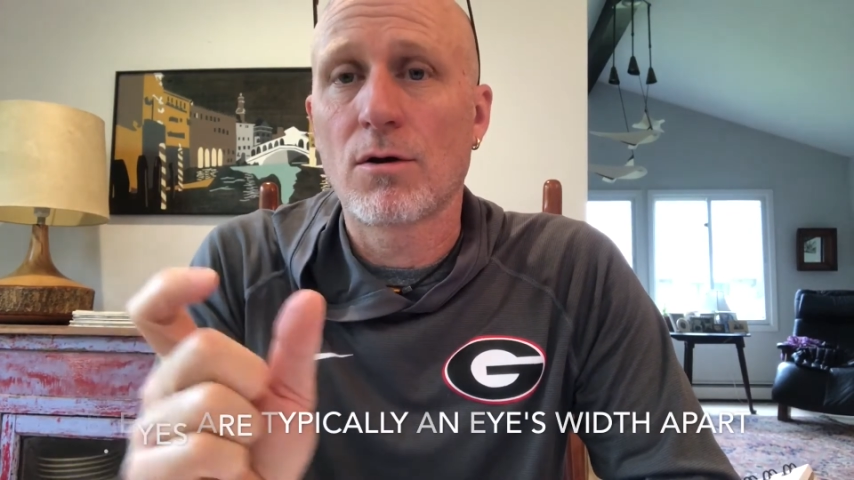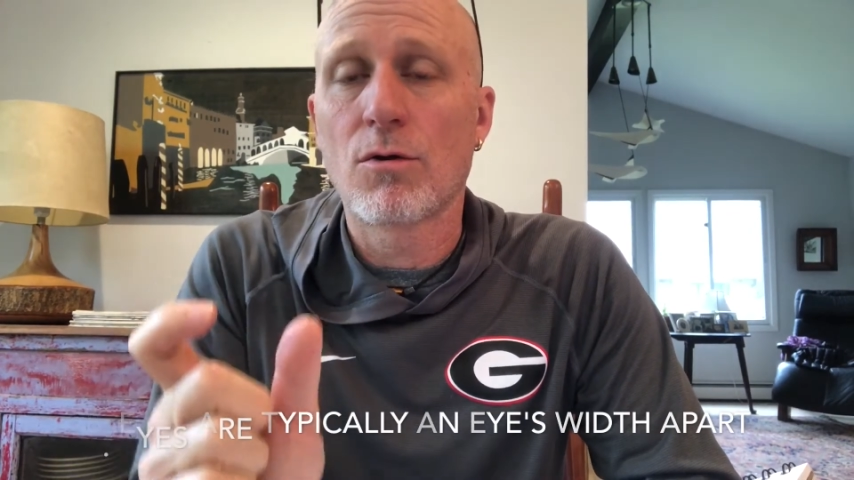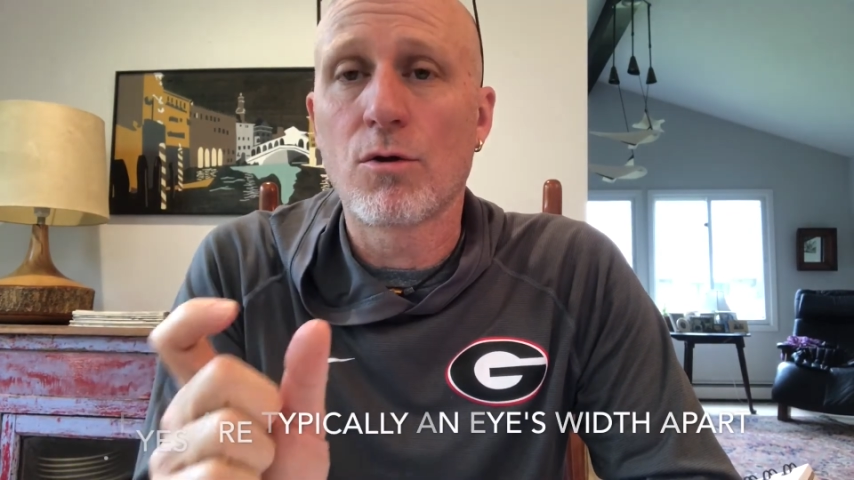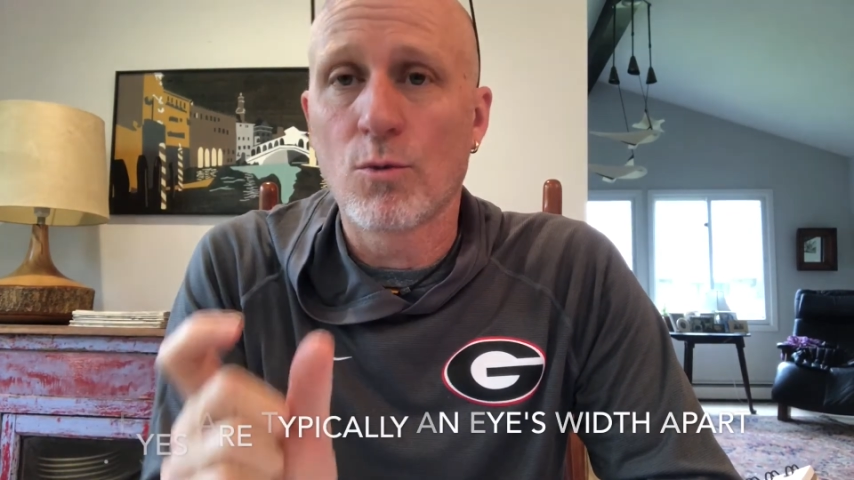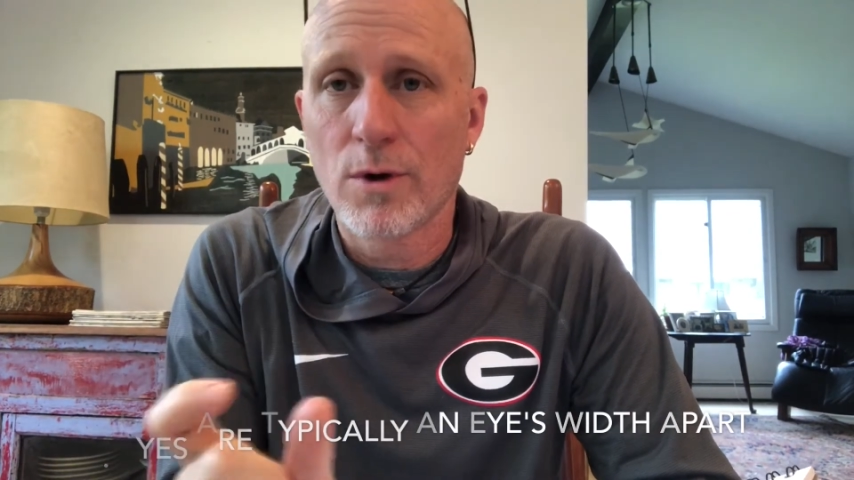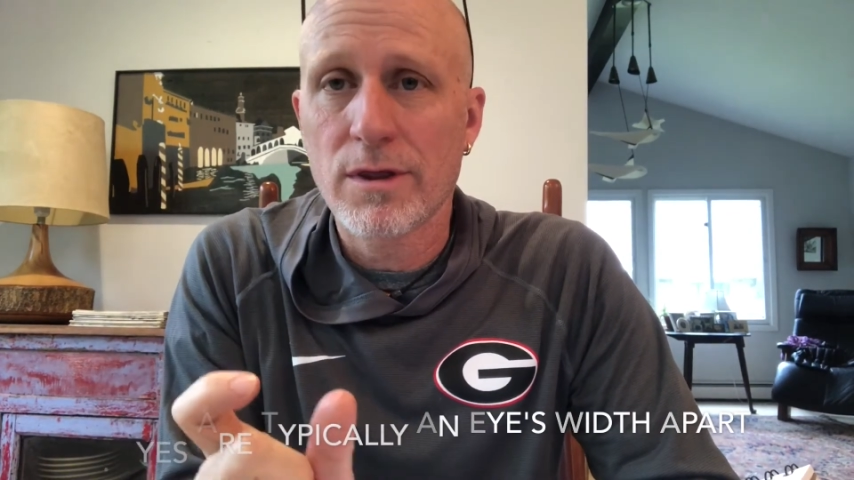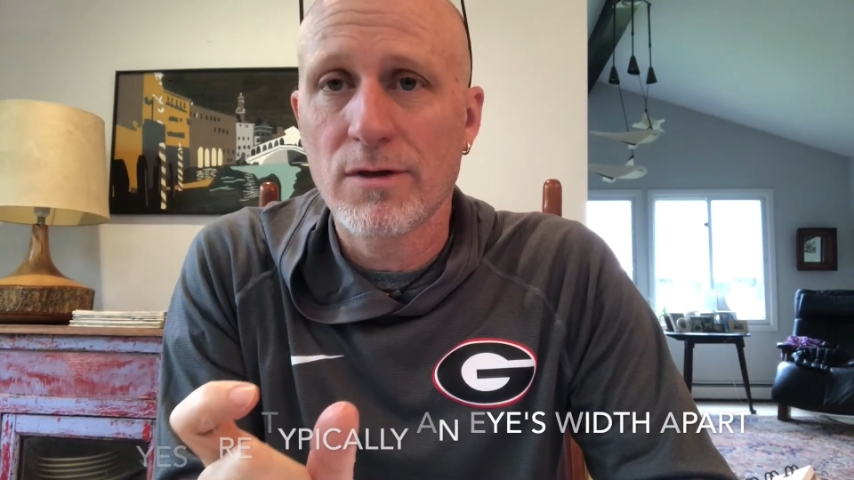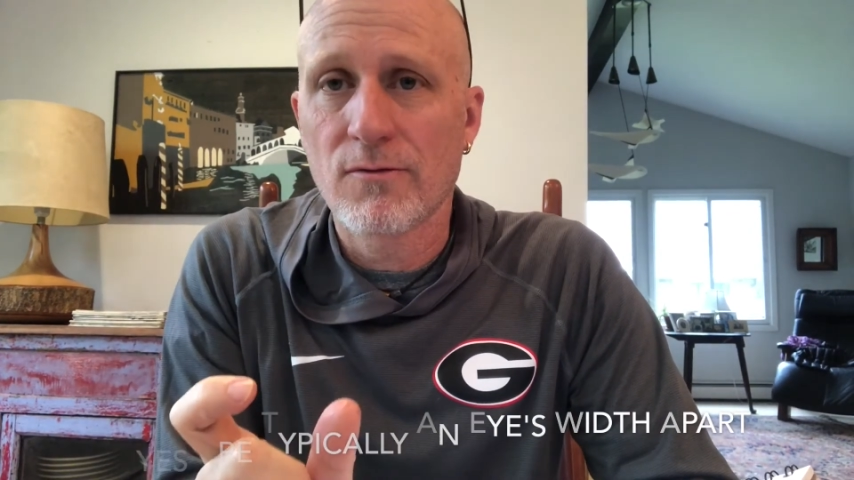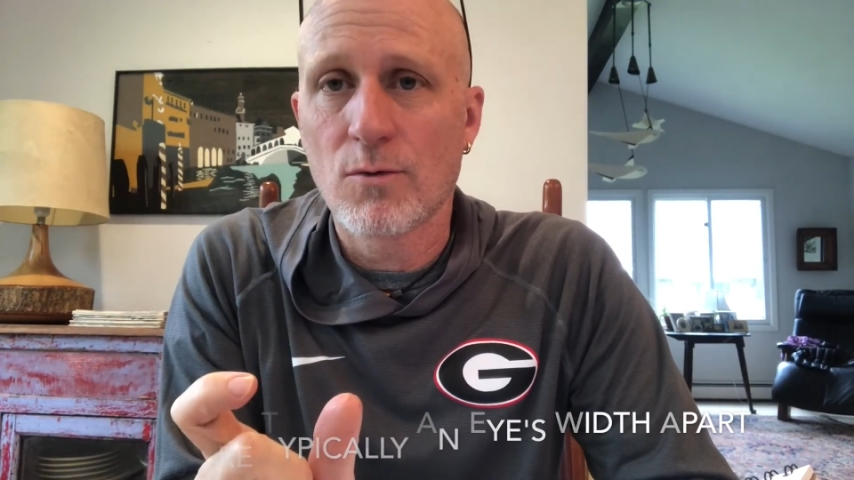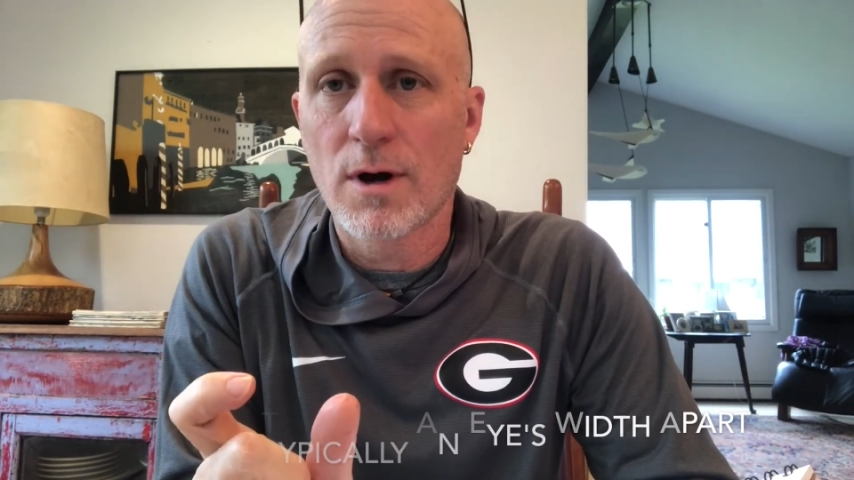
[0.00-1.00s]
the width
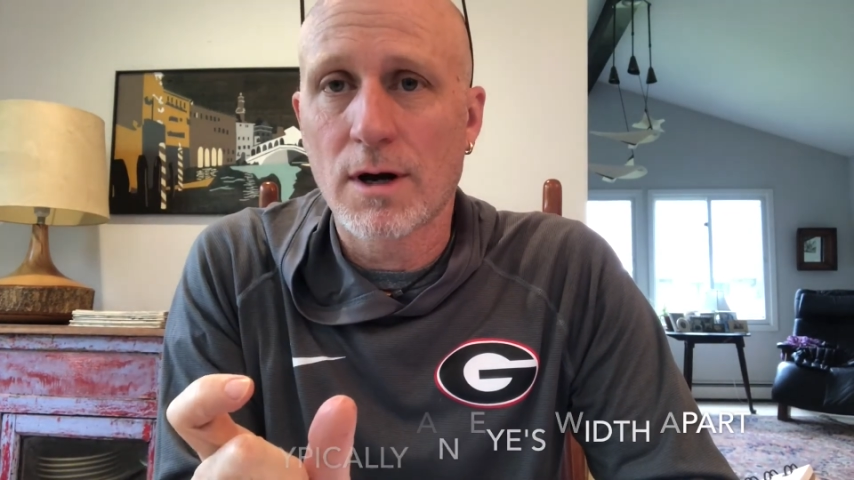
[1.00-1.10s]
of one